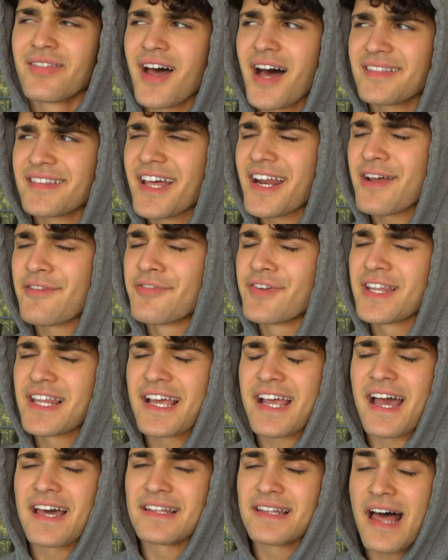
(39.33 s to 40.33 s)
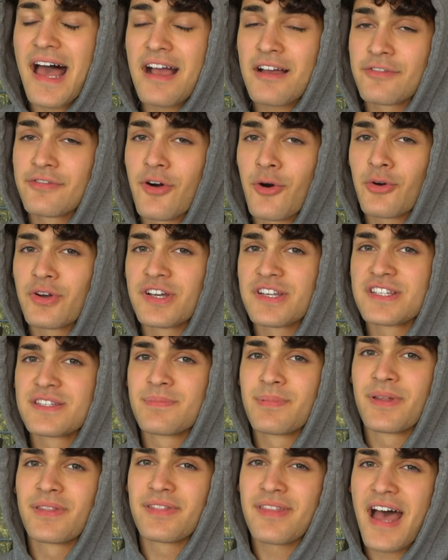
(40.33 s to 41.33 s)
Not that I feel like I lack
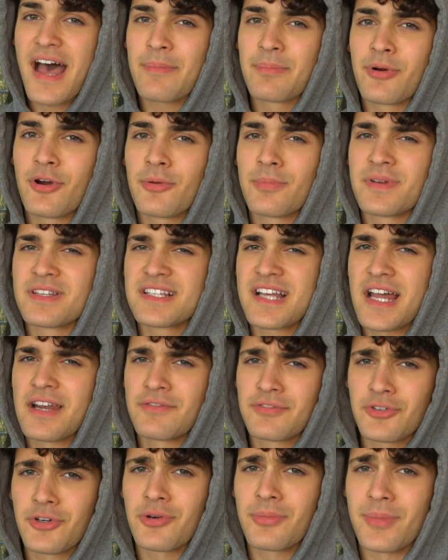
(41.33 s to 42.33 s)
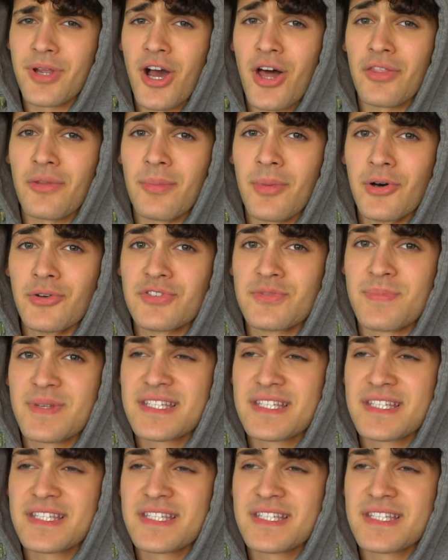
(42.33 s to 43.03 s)
focus, but that purpose kind of turned me on the most.